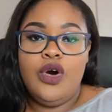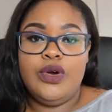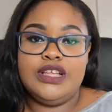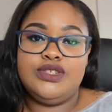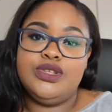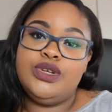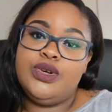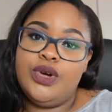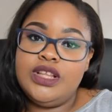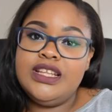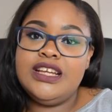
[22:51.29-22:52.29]
Okay, so the
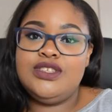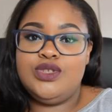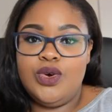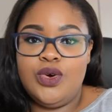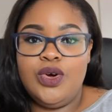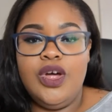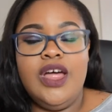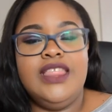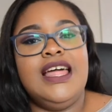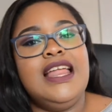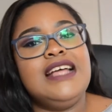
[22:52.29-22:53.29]
girl next door
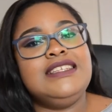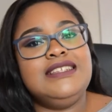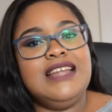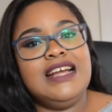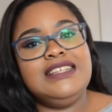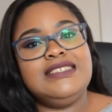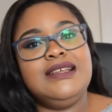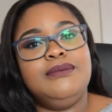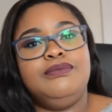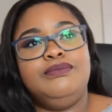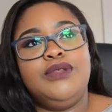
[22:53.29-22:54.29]
that has nice
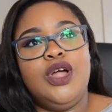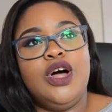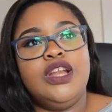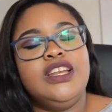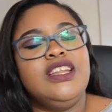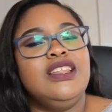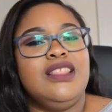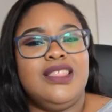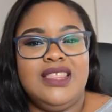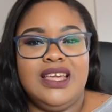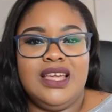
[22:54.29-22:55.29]
blonde
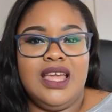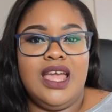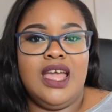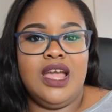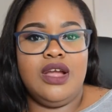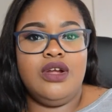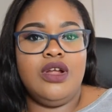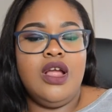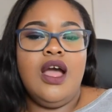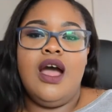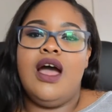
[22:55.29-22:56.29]
thick hair
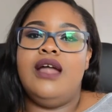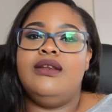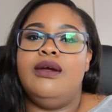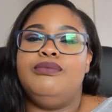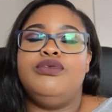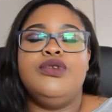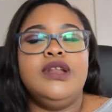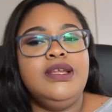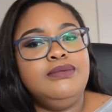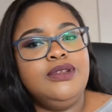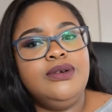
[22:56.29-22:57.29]
and
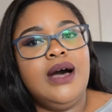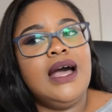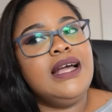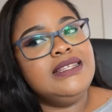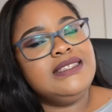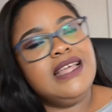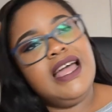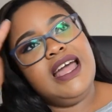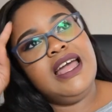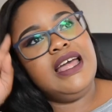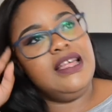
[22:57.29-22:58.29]
pretty blue eyes
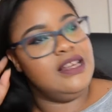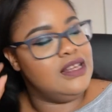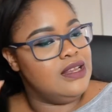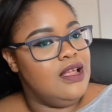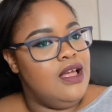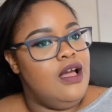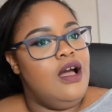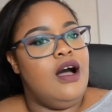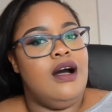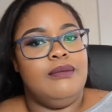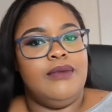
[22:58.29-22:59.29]
and
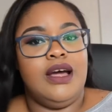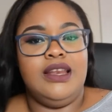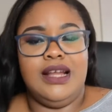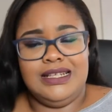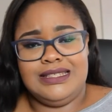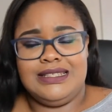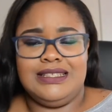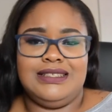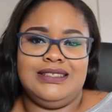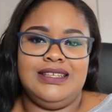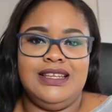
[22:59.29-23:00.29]
a nice
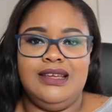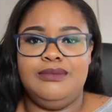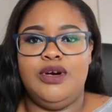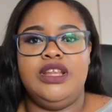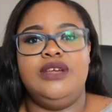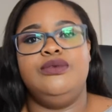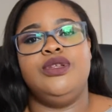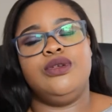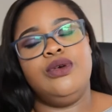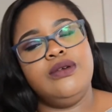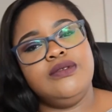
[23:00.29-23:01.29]
skinny body
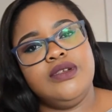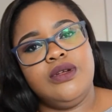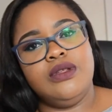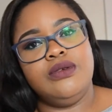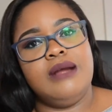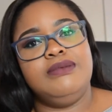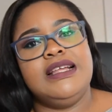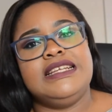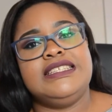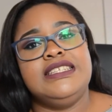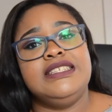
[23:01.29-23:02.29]
with curves in all the right
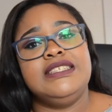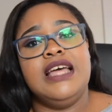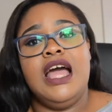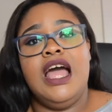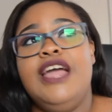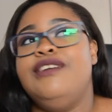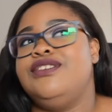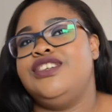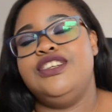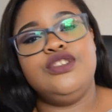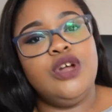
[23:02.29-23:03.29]
places, if
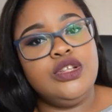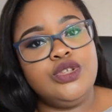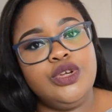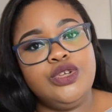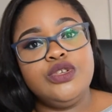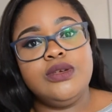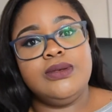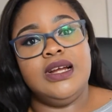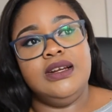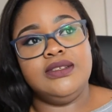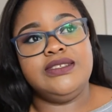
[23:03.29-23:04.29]
she starts her YouTube
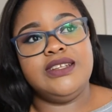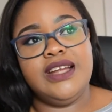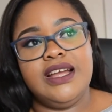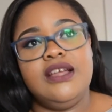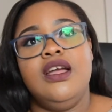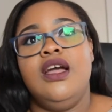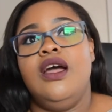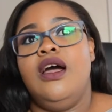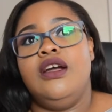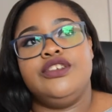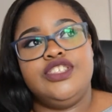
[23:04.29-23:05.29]
channel today,
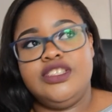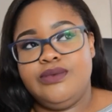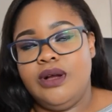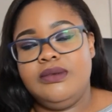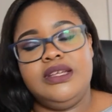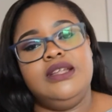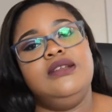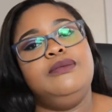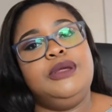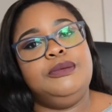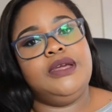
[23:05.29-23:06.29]
she's probably
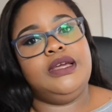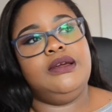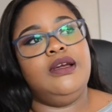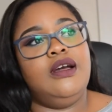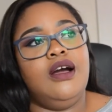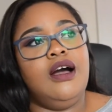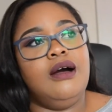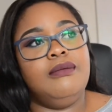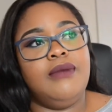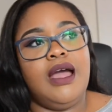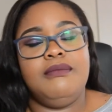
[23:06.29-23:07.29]
gonna beat me
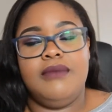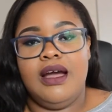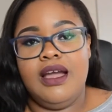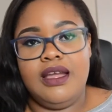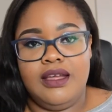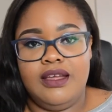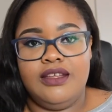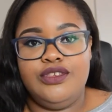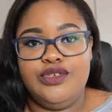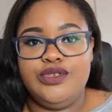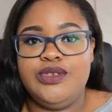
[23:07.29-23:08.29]
at my
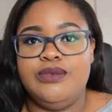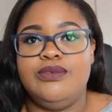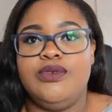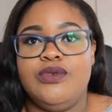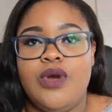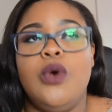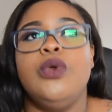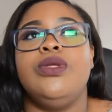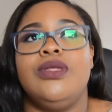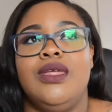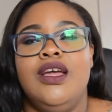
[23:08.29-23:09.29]
YouTube
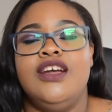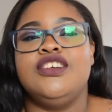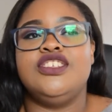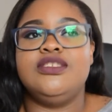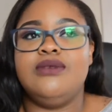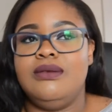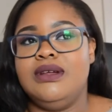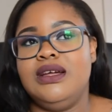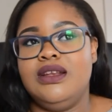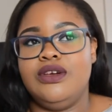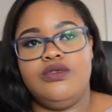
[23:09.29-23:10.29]
growth. She's probably
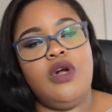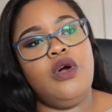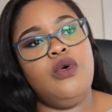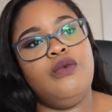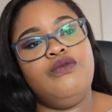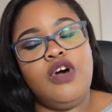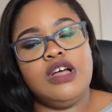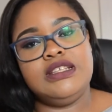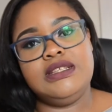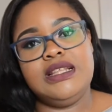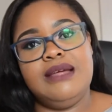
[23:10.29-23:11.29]
gonna grow
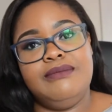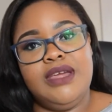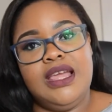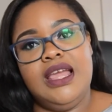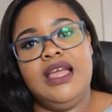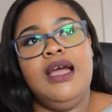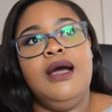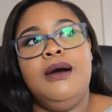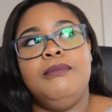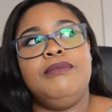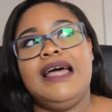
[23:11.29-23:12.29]
faster than me
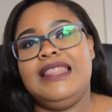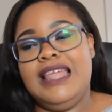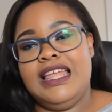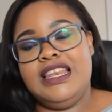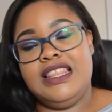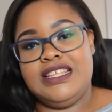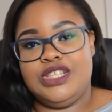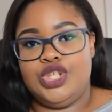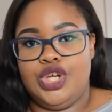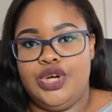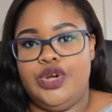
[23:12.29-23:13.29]
by the end of
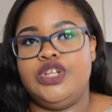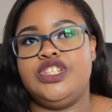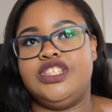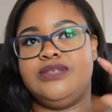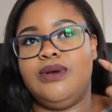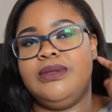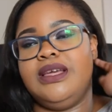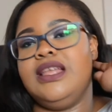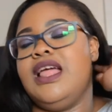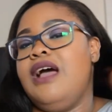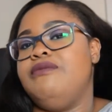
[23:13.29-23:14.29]
this year. She's probably
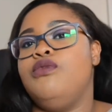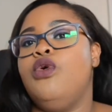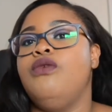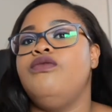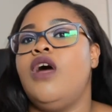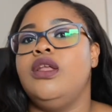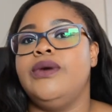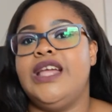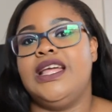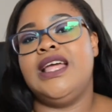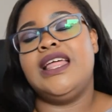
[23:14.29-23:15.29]
gonna have more
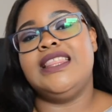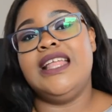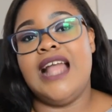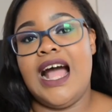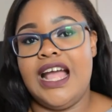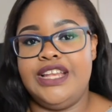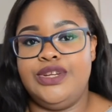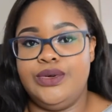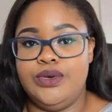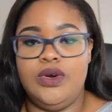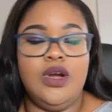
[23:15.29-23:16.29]
following than I
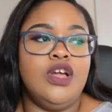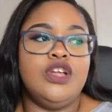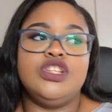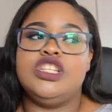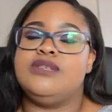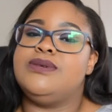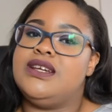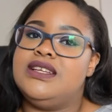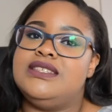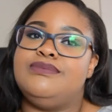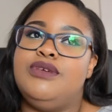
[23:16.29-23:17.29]
do, just
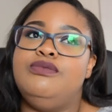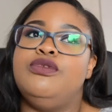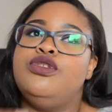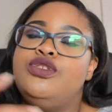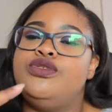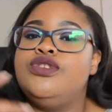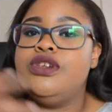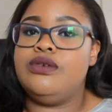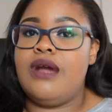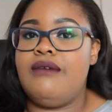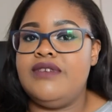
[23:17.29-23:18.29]
because people usually
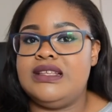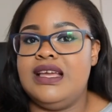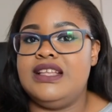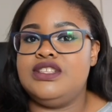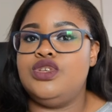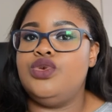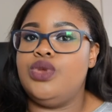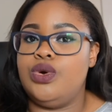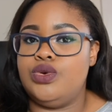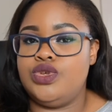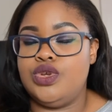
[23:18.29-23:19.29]
gravitate to
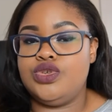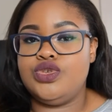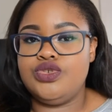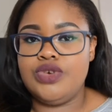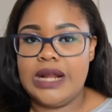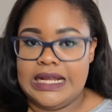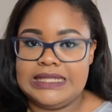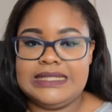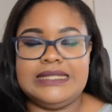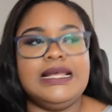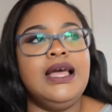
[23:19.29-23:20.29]
those
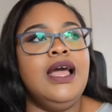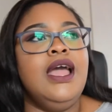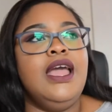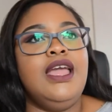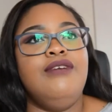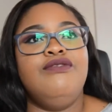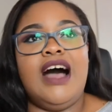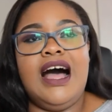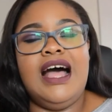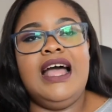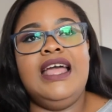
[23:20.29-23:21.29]
traits. If
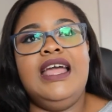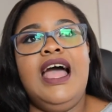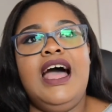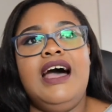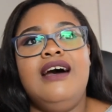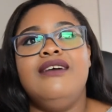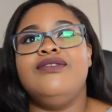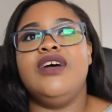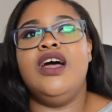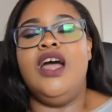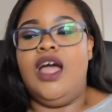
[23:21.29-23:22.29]
I have
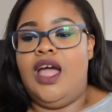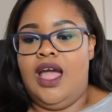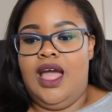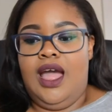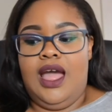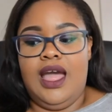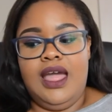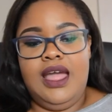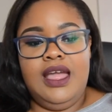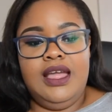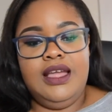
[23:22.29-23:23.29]

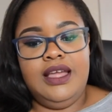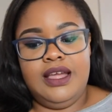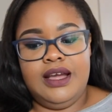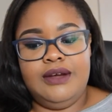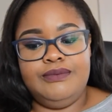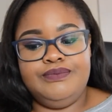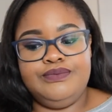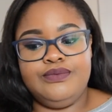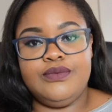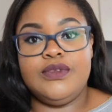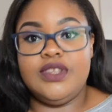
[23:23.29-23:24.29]
a
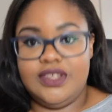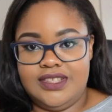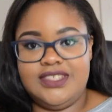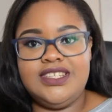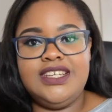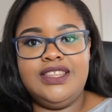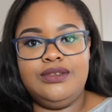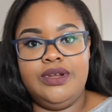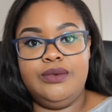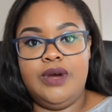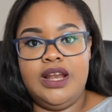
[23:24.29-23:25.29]

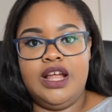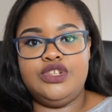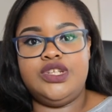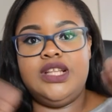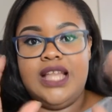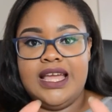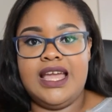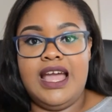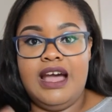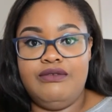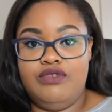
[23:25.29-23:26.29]
D3100 like I
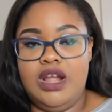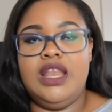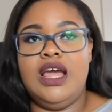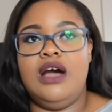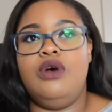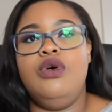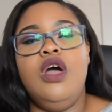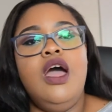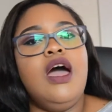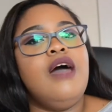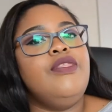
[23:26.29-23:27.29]
have right now,
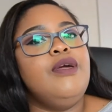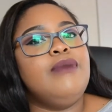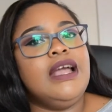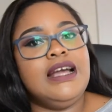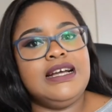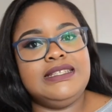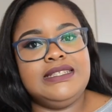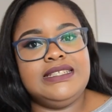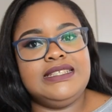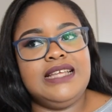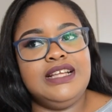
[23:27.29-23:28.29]
and then my
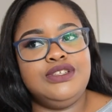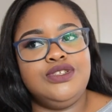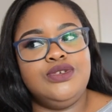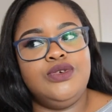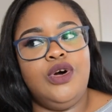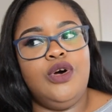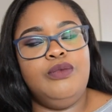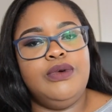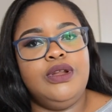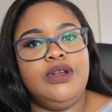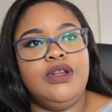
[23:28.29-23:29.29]
cousin decides to
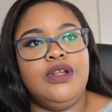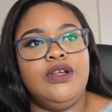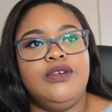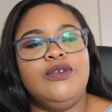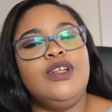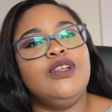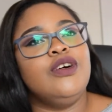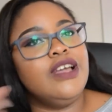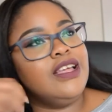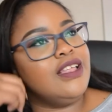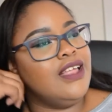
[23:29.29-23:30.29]
open, well,
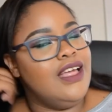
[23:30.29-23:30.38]
okay,